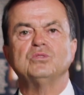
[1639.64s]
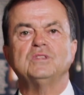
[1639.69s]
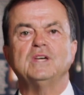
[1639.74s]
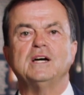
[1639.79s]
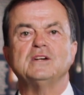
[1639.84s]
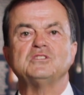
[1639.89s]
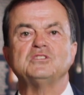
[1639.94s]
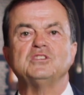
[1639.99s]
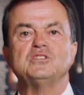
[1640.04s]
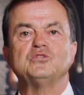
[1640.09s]

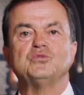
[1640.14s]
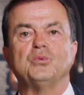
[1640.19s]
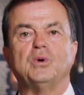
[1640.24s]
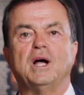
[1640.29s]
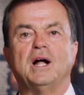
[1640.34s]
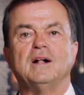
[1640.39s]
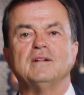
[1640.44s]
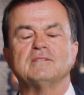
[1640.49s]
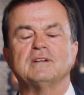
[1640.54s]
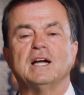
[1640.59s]
thousand
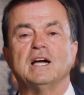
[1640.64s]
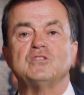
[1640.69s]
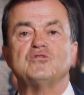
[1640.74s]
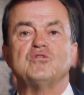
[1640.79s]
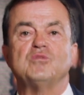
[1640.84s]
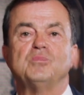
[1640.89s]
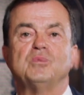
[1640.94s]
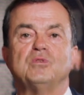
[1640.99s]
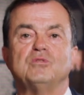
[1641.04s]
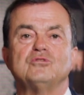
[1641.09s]
twelve,
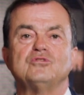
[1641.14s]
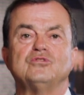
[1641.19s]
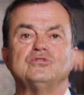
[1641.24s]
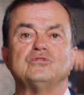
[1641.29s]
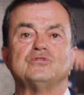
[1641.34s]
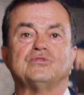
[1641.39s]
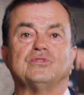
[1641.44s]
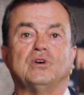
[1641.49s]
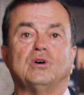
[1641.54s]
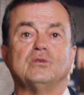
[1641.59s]

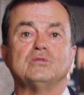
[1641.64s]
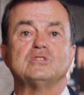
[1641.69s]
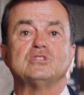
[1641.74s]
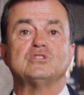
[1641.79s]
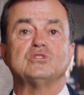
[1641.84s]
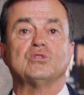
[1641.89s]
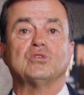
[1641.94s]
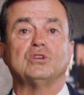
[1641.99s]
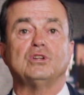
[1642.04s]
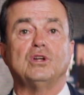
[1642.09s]
contributions rose
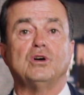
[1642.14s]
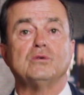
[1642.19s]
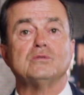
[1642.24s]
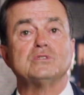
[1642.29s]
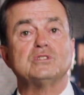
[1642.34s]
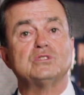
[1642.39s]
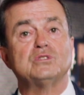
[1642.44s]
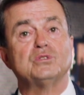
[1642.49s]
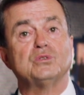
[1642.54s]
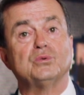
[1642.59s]
to close
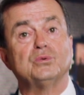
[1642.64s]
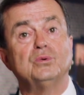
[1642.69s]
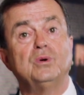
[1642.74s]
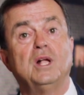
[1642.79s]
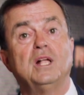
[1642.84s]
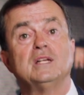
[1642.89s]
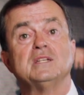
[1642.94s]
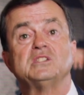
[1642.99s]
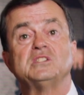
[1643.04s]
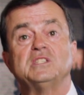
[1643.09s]
to
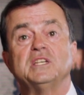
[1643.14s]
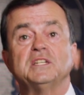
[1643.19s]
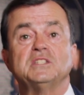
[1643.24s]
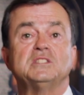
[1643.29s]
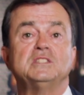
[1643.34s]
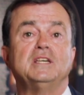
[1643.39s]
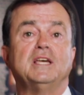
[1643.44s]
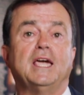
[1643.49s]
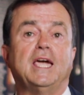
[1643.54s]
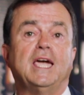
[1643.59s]

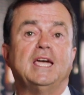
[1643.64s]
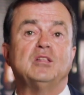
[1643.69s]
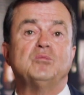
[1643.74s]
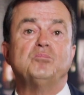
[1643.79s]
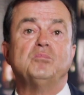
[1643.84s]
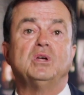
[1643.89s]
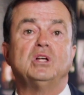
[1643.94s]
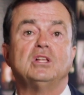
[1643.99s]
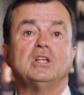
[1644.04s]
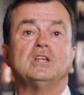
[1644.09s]
sixty-eight
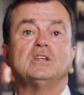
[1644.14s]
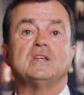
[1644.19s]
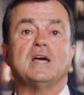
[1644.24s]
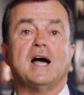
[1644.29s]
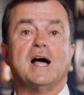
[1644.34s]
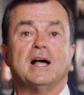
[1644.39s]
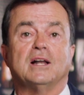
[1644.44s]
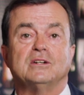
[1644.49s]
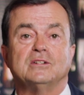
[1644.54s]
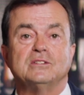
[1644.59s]
million
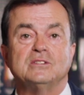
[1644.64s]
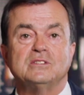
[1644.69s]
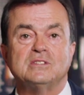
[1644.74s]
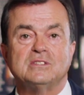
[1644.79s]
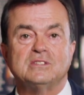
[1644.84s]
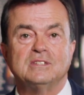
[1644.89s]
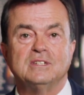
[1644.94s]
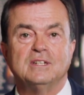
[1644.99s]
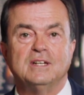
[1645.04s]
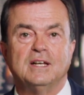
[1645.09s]

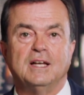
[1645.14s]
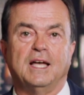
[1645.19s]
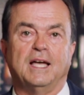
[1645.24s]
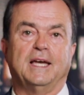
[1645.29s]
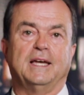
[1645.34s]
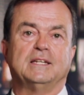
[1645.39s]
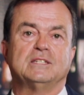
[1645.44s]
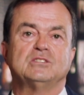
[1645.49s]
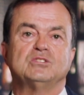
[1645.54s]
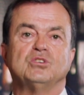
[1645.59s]
dollars,
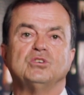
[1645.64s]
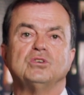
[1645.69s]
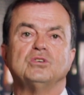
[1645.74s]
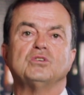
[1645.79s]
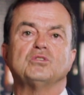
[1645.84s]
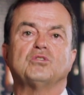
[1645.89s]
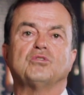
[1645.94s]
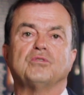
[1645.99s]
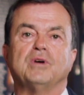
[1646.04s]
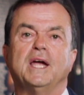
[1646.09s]
and total
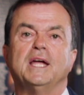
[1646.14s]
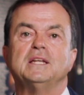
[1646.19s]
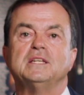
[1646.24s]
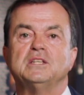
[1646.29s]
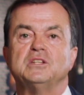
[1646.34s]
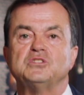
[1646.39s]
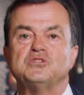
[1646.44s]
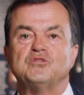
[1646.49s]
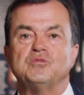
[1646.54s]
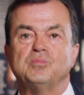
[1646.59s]
grant
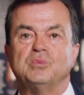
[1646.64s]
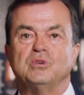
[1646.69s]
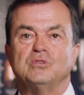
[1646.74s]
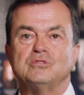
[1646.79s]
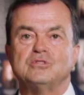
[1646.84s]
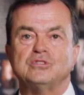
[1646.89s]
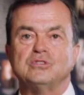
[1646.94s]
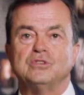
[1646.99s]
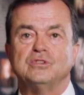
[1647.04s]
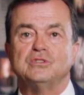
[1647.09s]

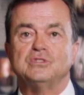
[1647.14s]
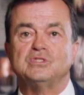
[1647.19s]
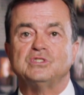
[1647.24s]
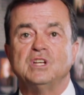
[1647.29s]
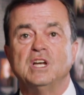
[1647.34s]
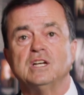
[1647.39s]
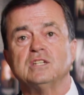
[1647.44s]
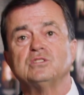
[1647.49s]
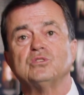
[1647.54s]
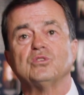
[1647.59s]
distributions
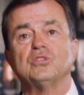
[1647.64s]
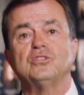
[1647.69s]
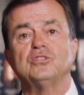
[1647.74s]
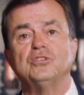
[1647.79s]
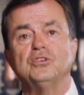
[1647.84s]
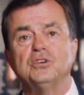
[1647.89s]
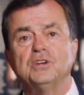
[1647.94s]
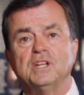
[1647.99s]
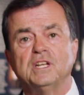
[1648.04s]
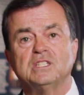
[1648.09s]
to
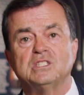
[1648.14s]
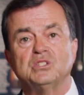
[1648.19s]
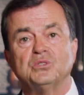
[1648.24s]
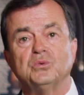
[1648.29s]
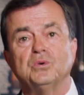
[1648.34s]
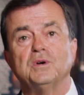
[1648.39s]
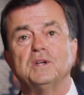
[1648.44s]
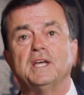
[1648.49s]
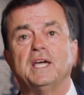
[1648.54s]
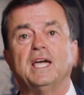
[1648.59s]
thirty-two
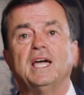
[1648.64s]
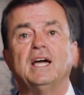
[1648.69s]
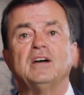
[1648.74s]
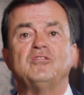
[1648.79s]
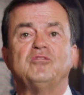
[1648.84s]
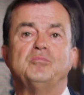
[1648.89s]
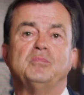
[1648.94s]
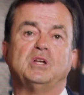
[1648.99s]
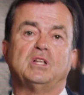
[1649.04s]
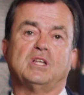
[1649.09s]
point
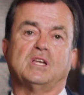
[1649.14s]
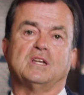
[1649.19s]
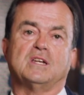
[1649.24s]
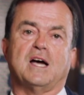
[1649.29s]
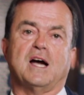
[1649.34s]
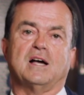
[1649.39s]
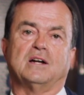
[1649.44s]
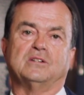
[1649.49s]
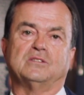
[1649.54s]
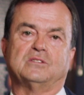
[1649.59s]
five million
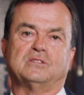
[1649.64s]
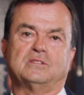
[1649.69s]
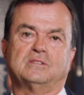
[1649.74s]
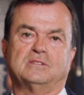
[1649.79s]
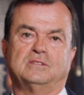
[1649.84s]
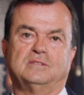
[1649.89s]
dollars.